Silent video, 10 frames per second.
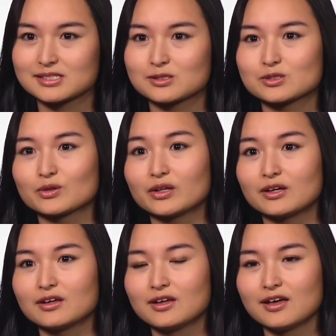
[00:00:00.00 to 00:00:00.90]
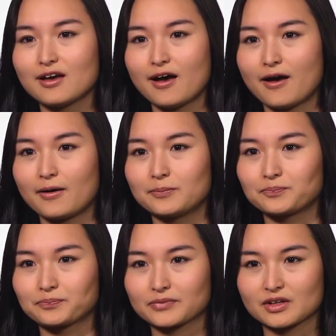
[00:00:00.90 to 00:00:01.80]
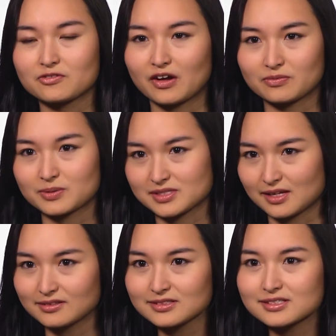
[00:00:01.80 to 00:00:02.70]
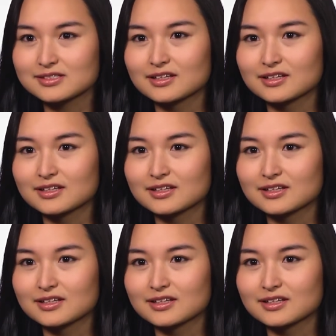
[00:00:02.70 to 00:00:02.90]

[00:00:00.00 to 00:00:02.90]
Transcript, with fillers: There's only um, 5%